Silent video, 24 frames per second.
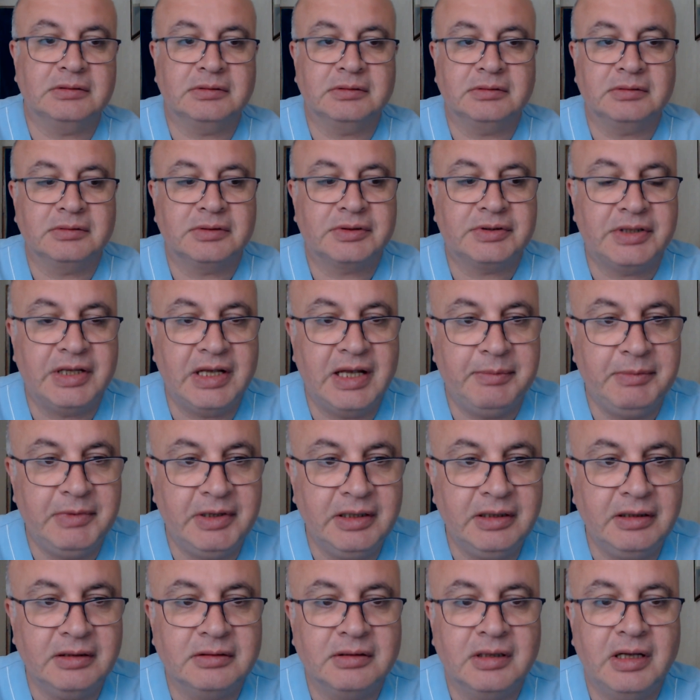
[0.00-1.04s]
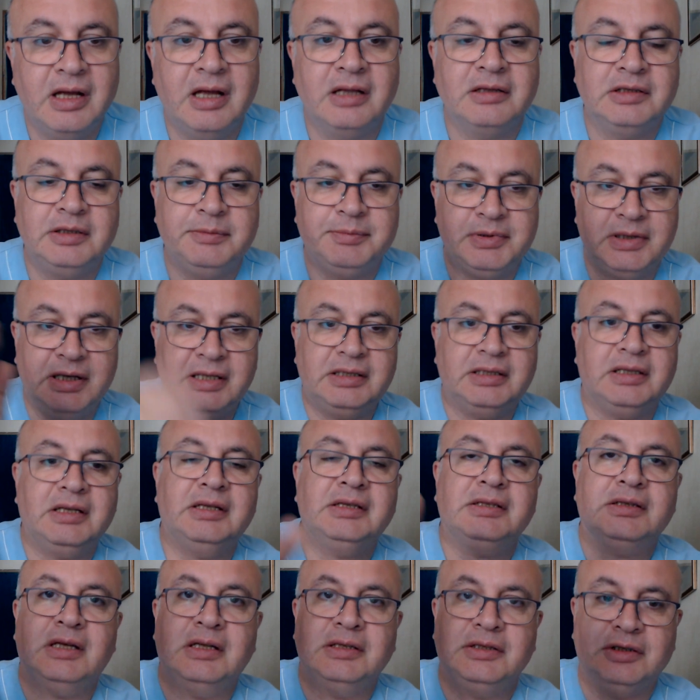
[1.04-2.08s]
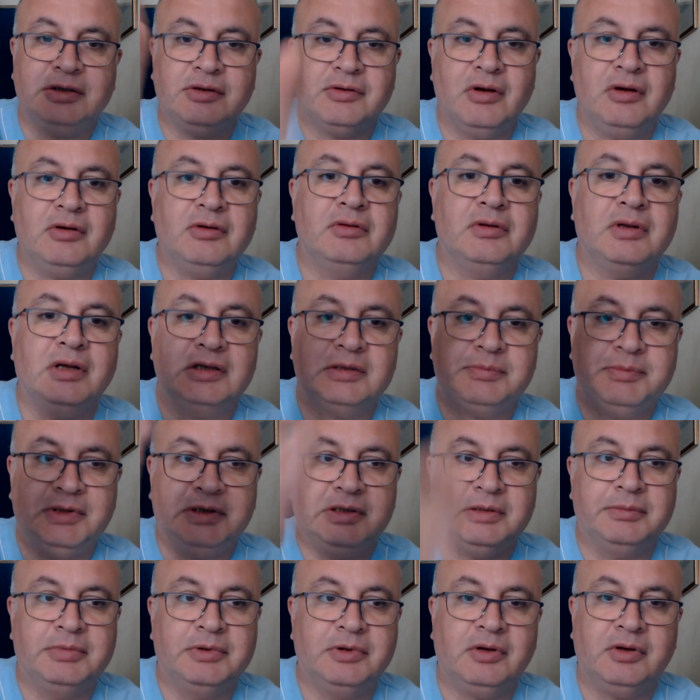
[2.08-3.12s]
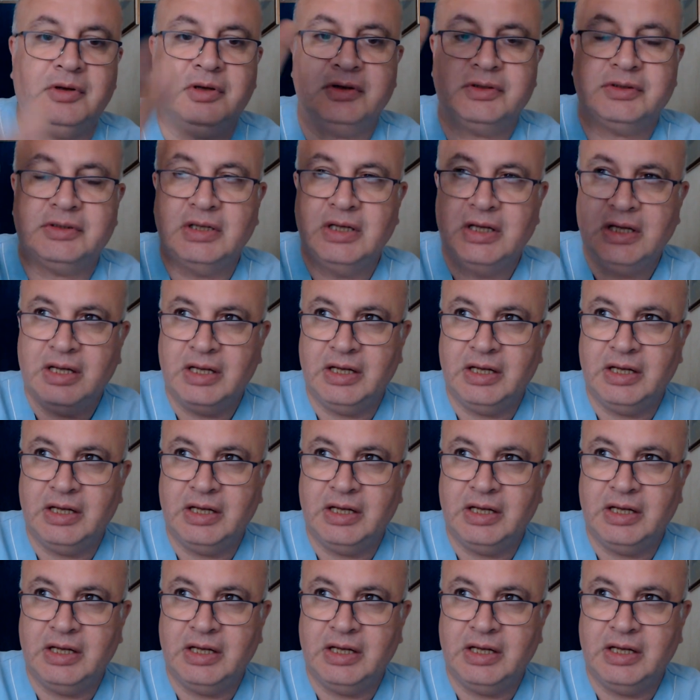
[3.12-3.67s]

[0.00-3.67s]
STEMI, antiplatelets, anticoagulants, beta blockers,